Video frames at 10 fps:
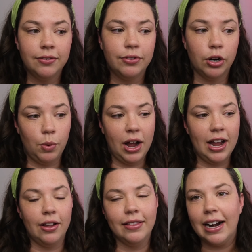for a
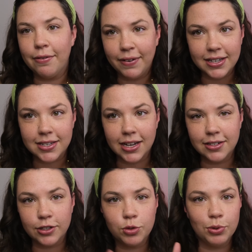while and then I fixed it
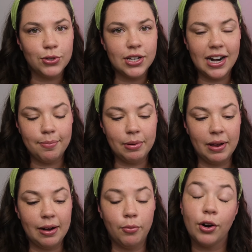and spruced it up and
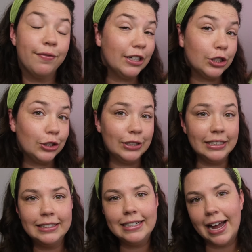made it more official,
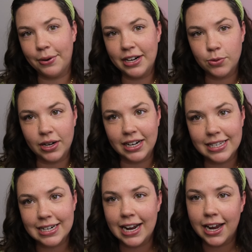and now it is what it
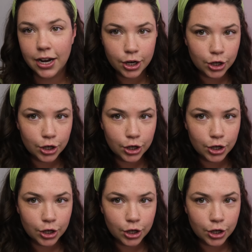is today.